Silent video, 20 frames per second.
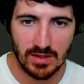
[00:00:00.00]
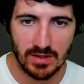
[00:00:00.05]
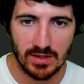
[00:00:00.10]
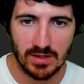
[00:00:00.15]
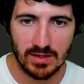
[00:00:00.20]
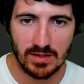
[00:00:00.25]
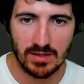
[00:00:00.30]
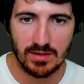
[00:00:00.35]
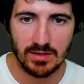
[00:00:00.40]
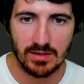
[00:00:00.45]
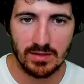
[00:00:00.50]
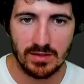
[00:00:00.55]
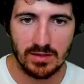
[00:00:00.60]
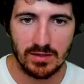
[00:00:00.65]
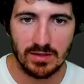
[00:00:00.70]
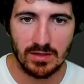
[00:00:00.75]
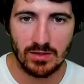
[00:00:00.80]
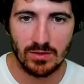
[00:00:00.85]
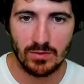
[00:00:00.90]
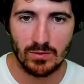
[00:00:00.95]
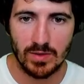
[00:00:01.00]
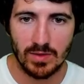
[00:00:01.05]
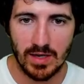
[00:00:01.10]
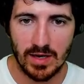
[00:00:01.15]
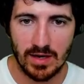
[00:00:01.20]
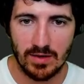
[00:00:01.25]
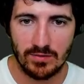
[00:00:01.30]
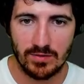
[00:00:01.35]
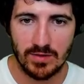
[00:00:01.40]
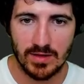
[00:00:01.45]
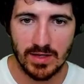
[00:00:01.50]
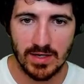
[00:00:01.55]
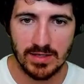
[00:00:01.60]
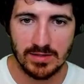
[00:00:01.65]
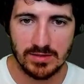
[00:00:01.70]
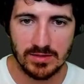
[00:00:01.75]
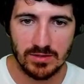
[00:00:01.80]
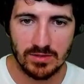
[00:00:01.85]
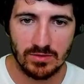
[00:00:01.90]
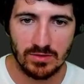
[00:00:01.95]
and here we have
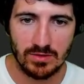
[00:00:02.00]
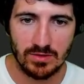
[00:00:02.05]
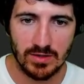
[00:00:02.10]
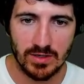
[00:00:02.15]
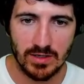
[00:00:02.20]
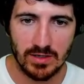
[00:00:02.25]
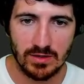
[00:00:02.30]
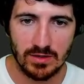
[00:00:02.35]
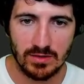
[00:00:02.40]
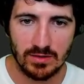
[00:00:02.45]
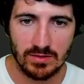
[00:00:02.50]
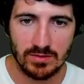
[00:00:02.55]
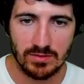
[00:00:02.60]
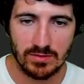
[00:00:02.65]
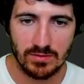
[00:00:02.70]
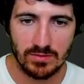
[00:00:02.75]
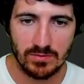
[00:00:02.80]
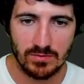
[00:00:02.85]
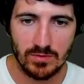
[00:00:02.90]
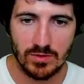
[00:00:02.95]
task URL.